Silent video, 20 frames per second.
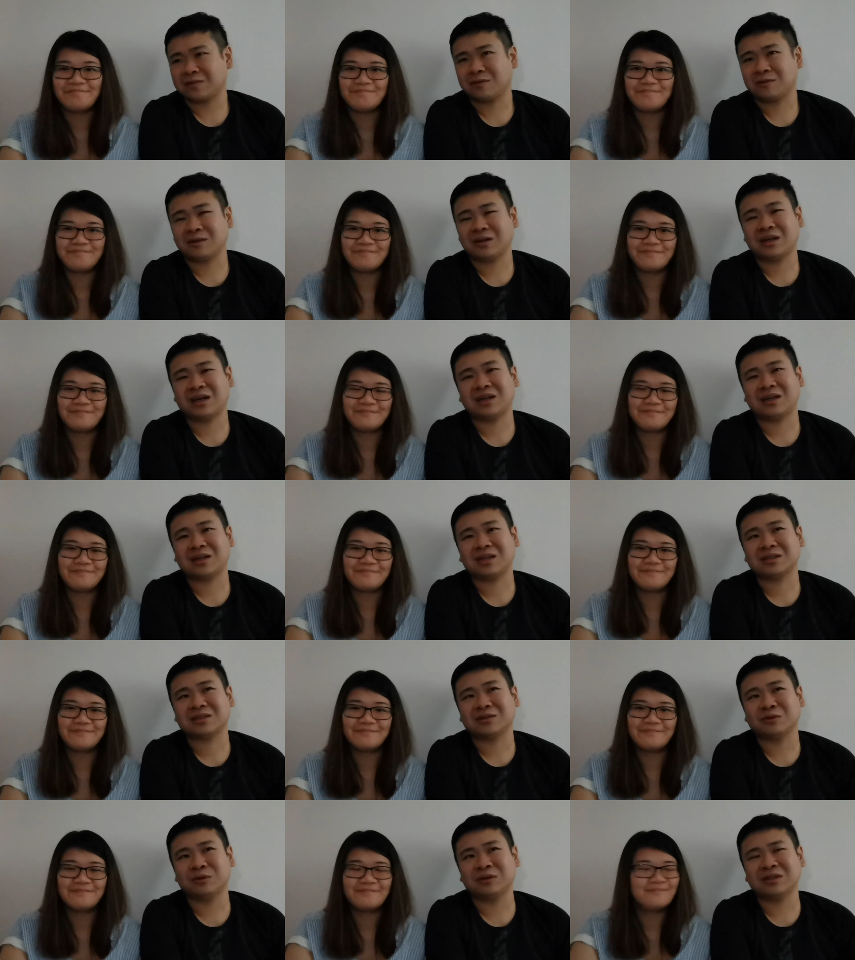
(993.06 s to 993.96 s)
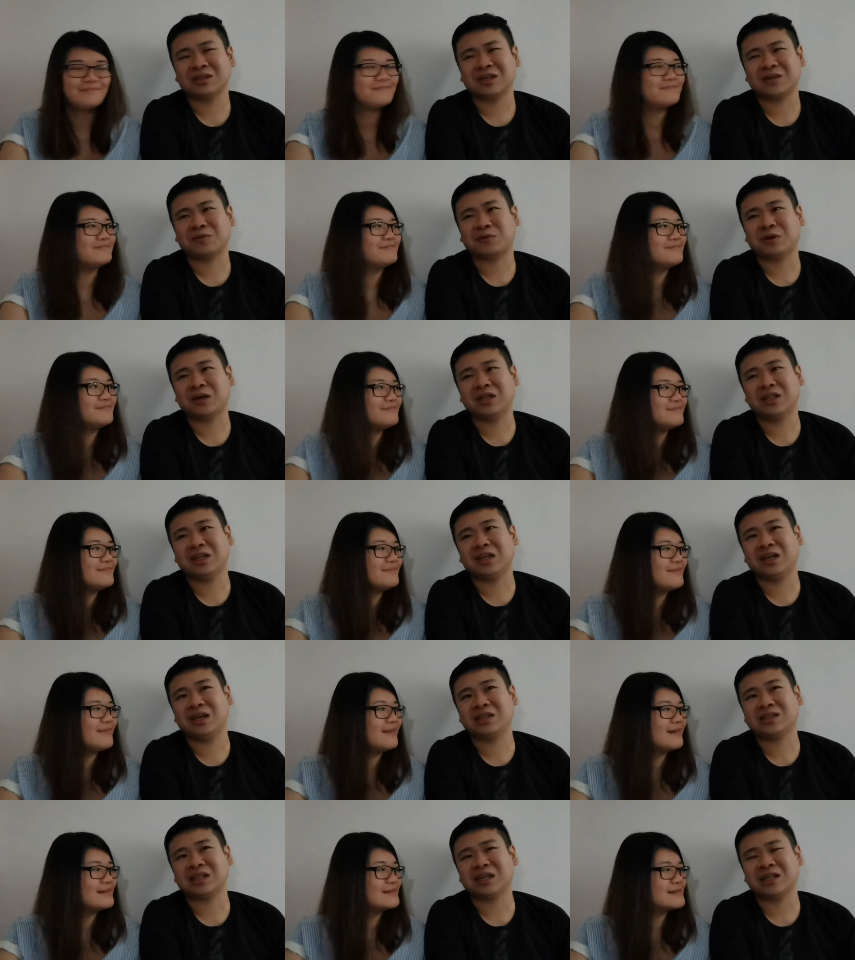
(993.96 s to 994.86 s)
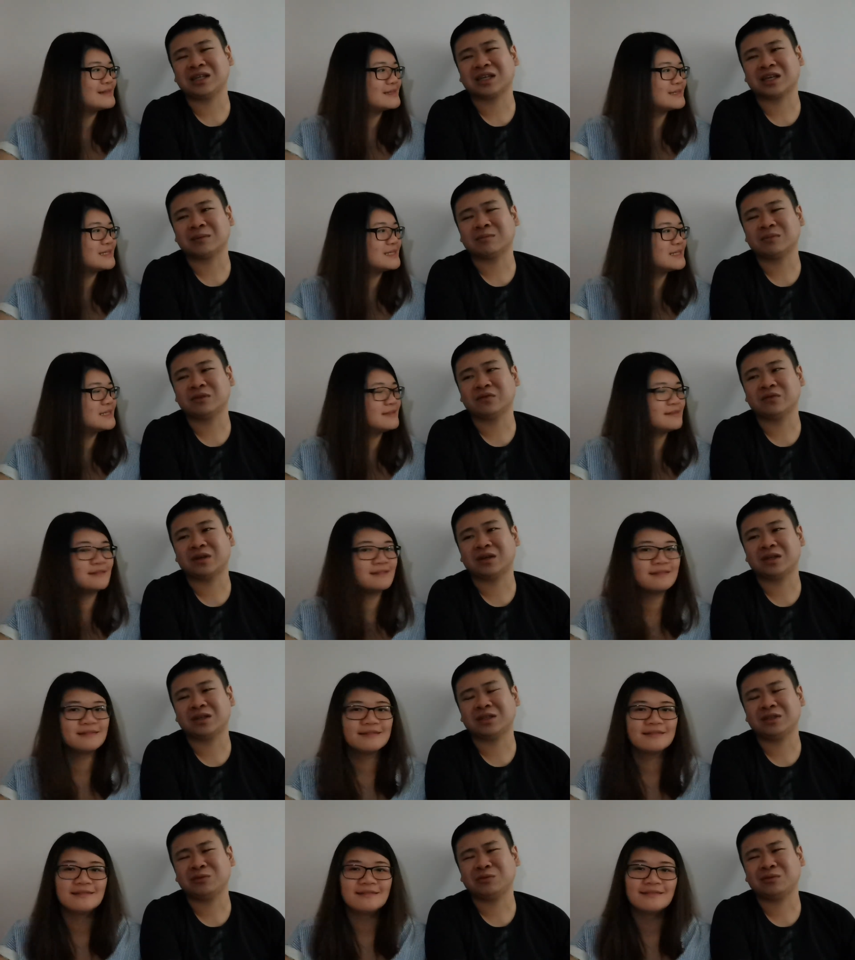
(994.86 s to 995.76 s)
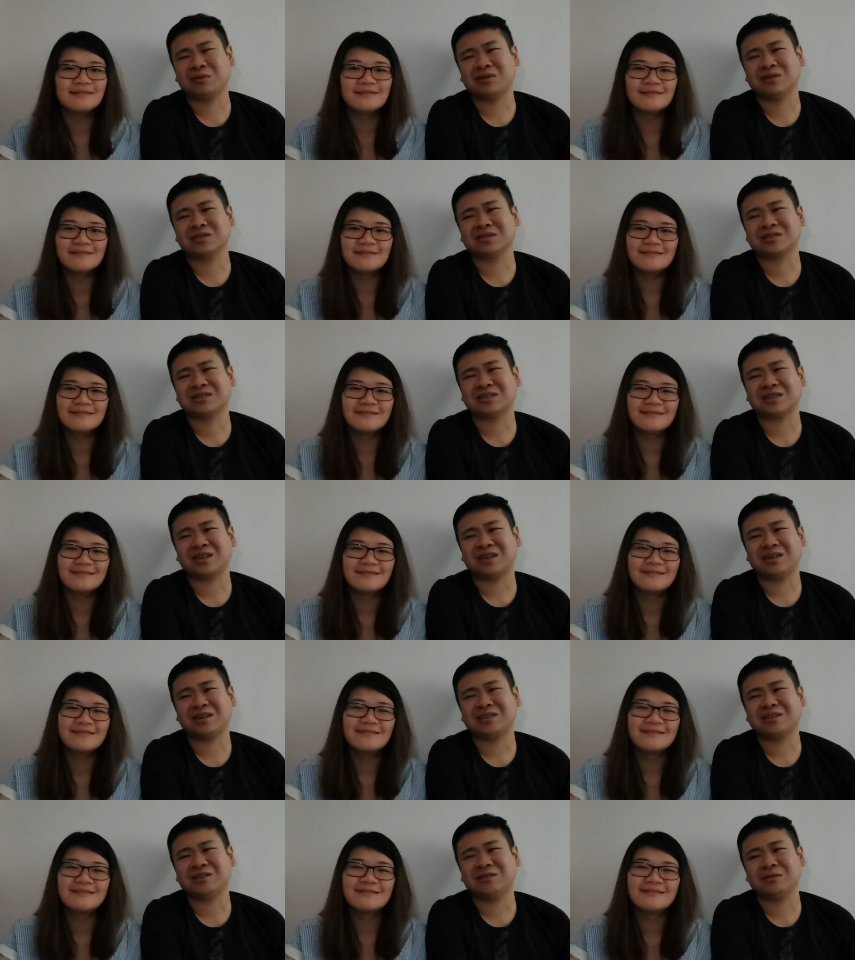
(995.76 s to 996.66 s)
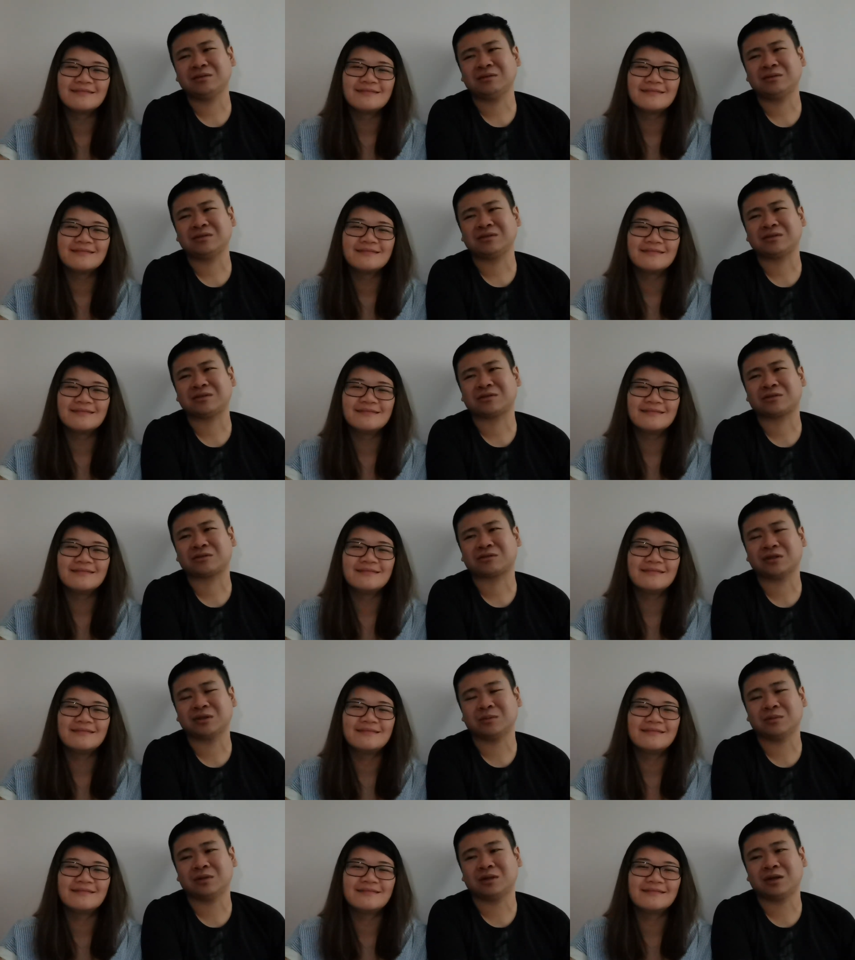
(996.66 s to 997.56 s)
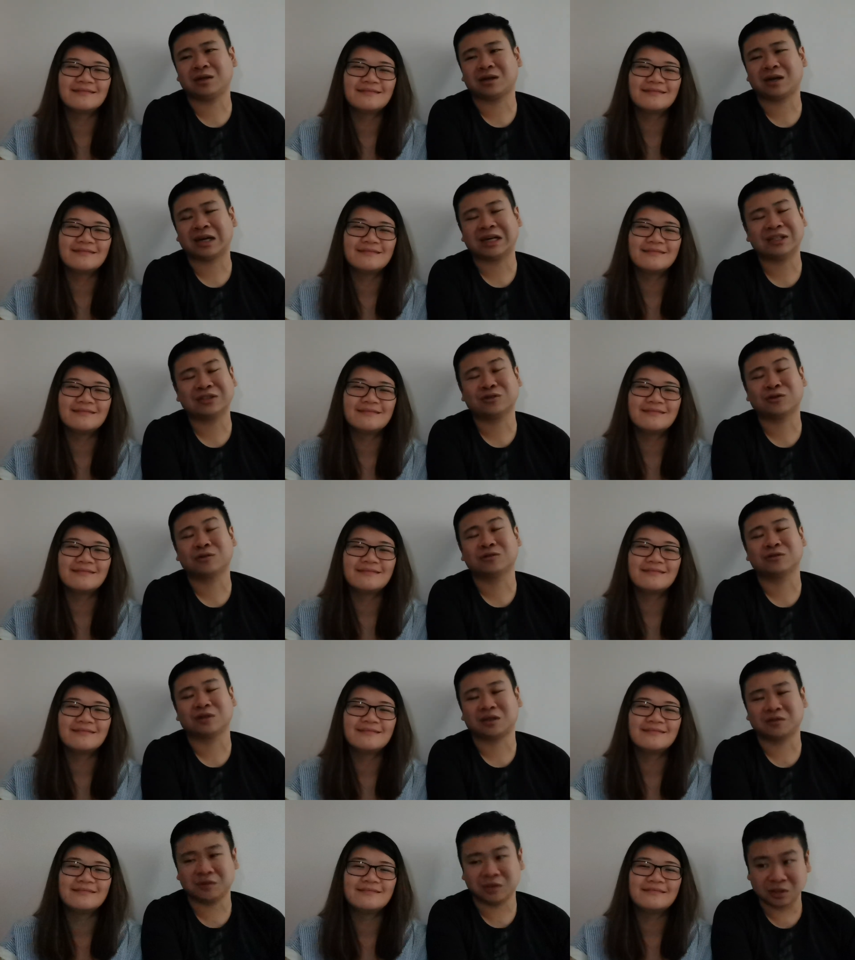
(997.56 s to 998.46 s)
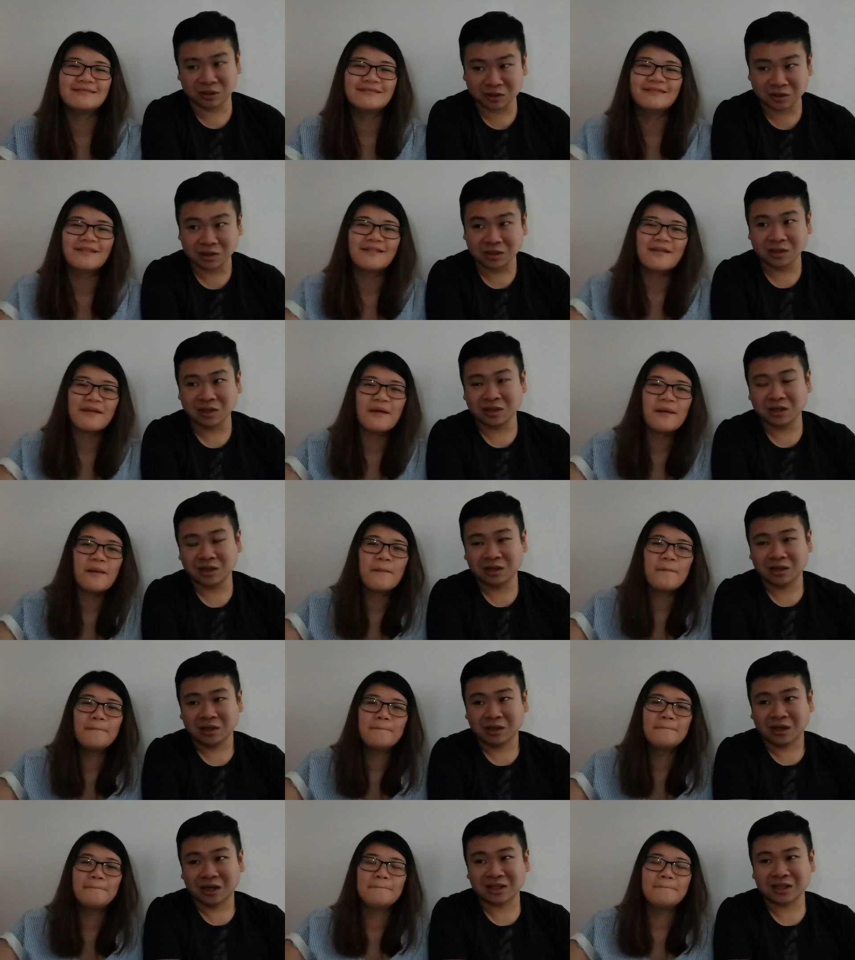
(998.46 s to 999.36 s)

Speaker 1: for us, going there for eight days, staying in the camper van, it was a good trip lah. I enjoy driving. I